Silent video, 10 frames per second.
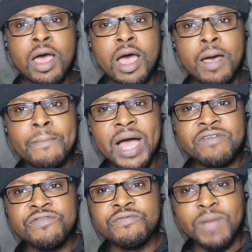uh,
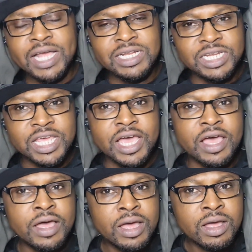my my
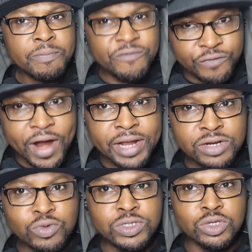dear
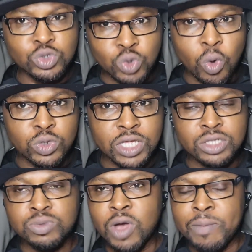friend, who is a source
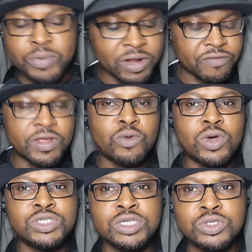as well. I a, a
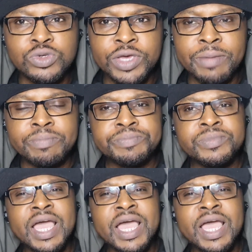question to him.